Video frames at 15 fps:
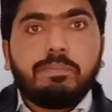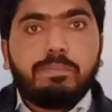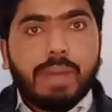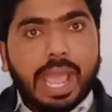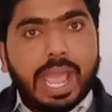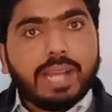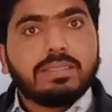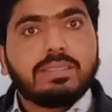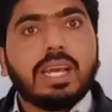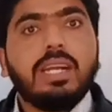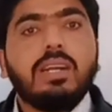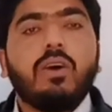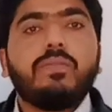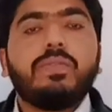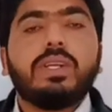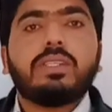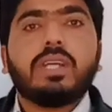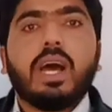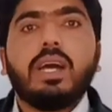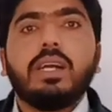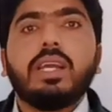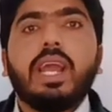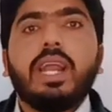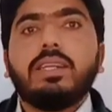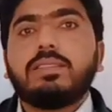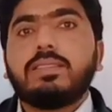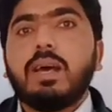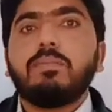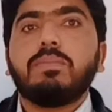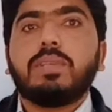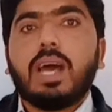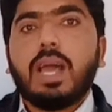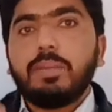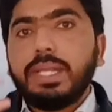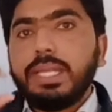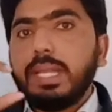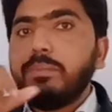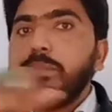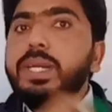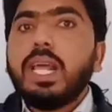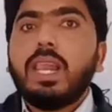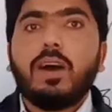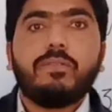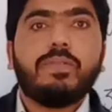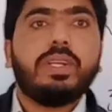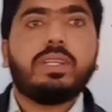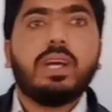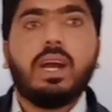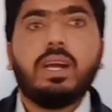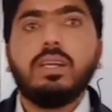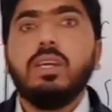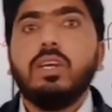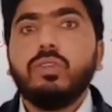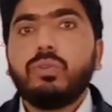back side of the tongue, and sometime in the middle of the tongue.